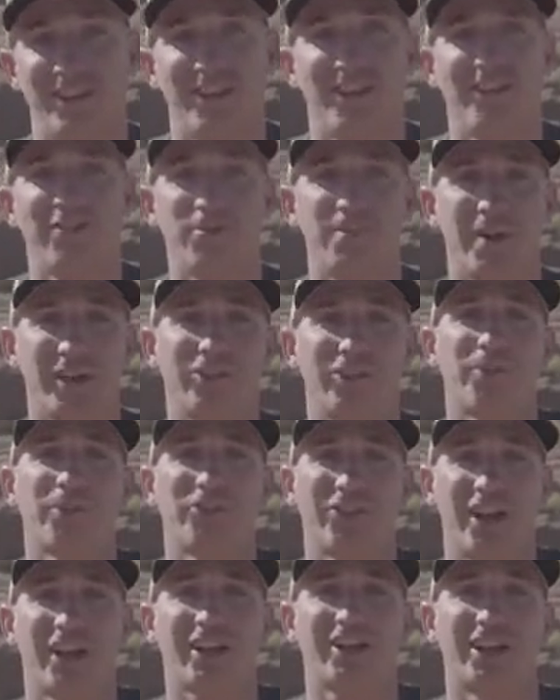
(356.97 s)
If you mess up a
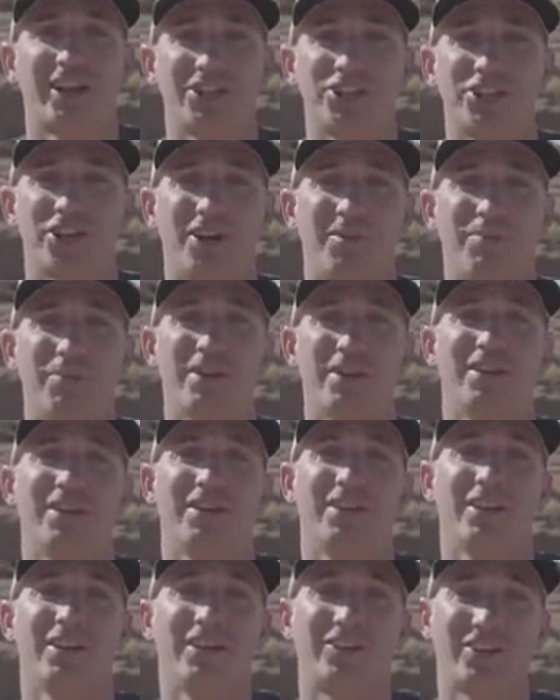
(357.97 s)
static line jump,
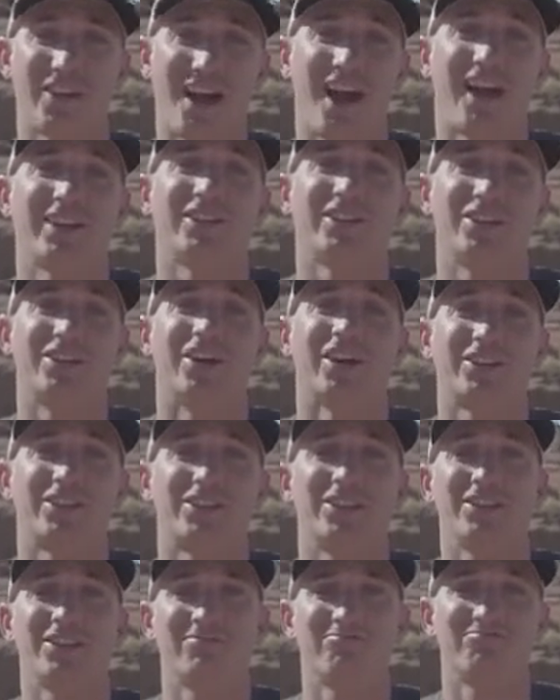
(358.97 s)
it's highly
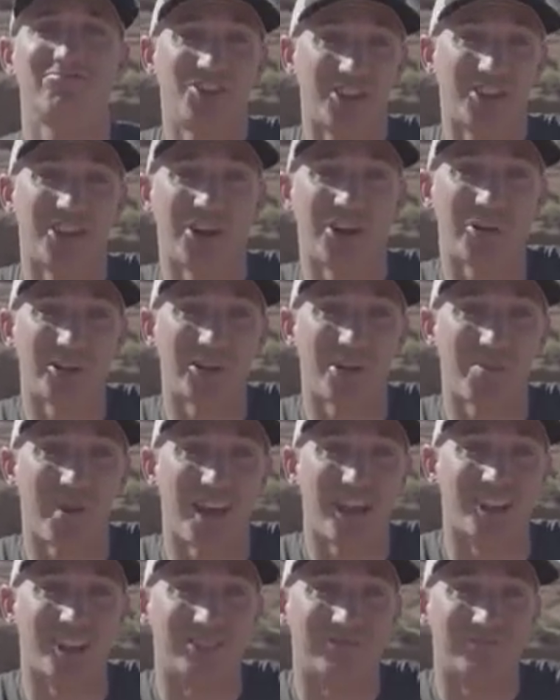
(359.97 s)
likely you're going to get
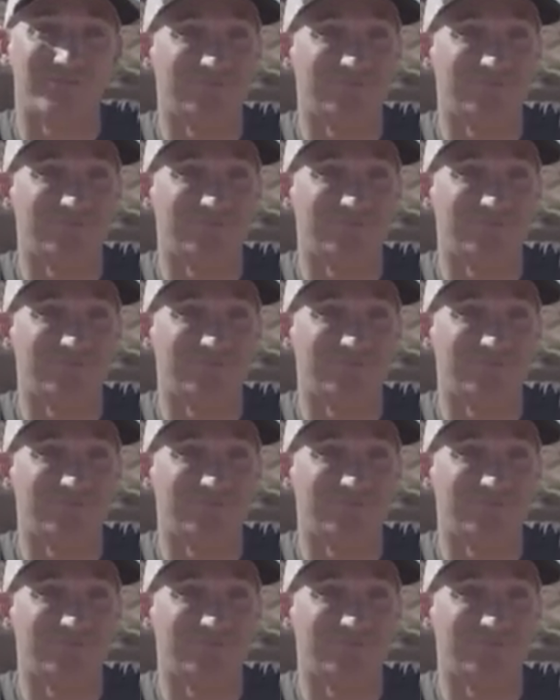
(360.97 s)
mangled.